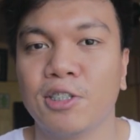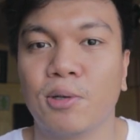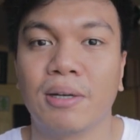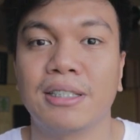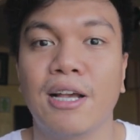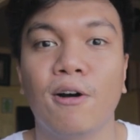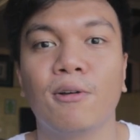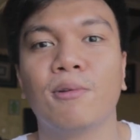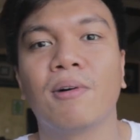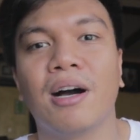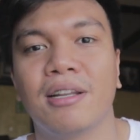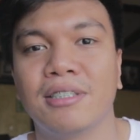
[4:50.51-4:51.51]
So kasi ako,
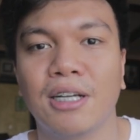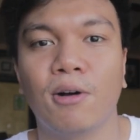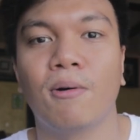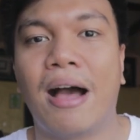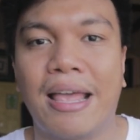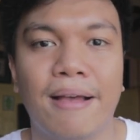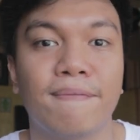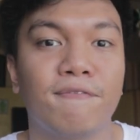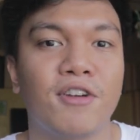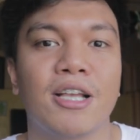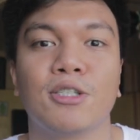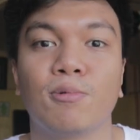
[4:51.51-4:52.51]
nung college ako, I have
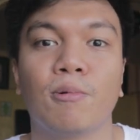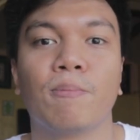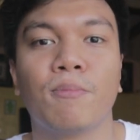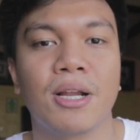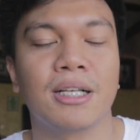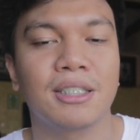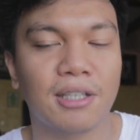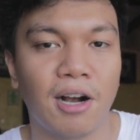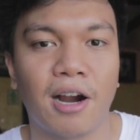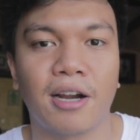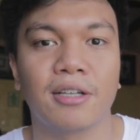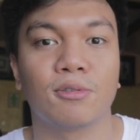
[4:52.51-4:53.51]
friends who brings
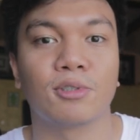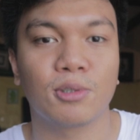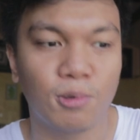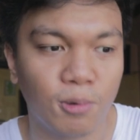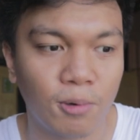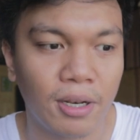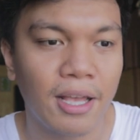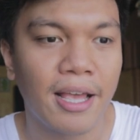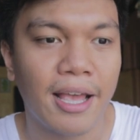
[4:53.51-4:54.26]
car to school